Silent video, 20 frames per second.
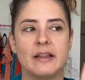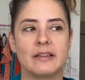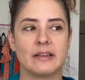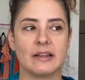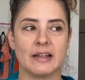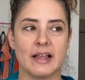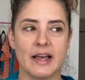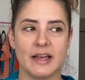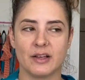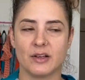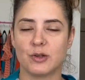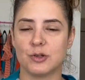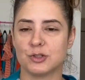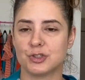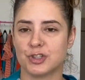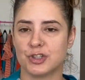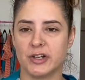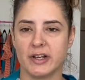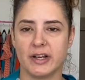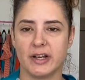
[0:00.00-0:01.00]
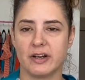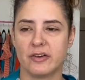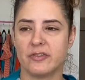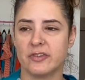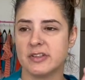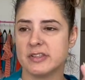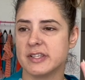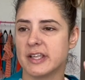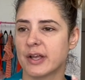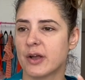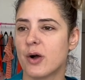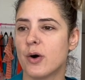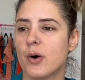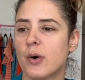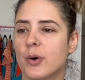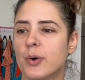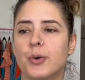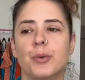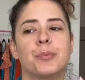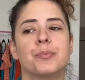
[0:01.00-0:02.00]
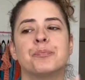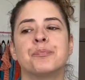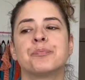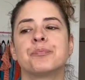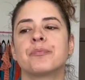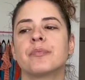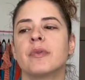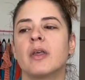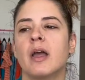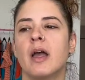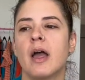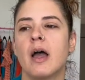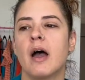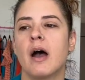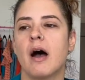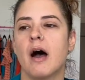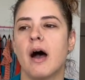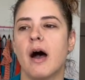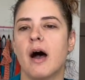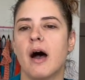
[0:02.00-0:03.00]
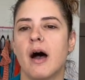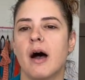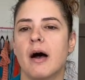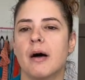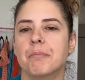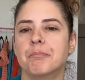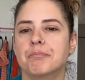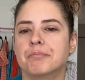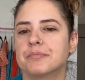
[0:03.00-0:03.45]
the Latin culture here feels like home. Um,